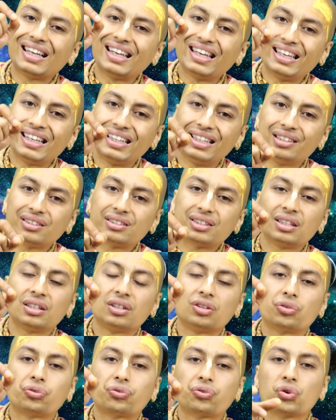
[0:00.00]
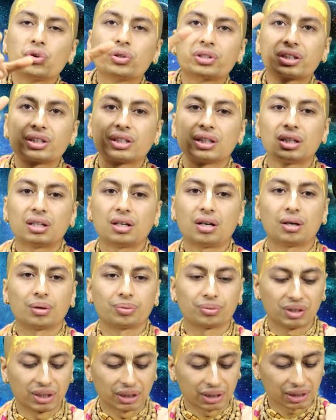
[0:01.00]
is fruit
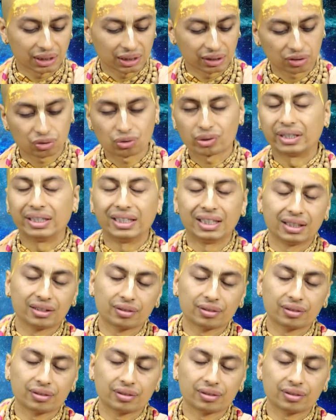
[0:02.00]
of this tree,